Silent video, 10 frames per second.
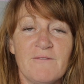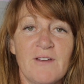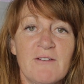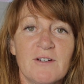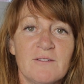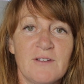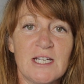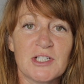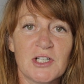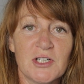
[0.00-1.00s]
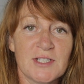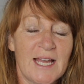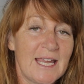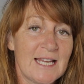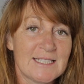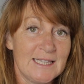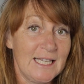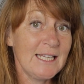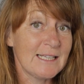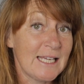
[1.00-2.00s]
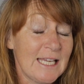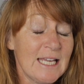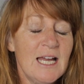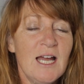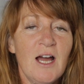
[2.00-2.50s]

favorite features, I guess lately,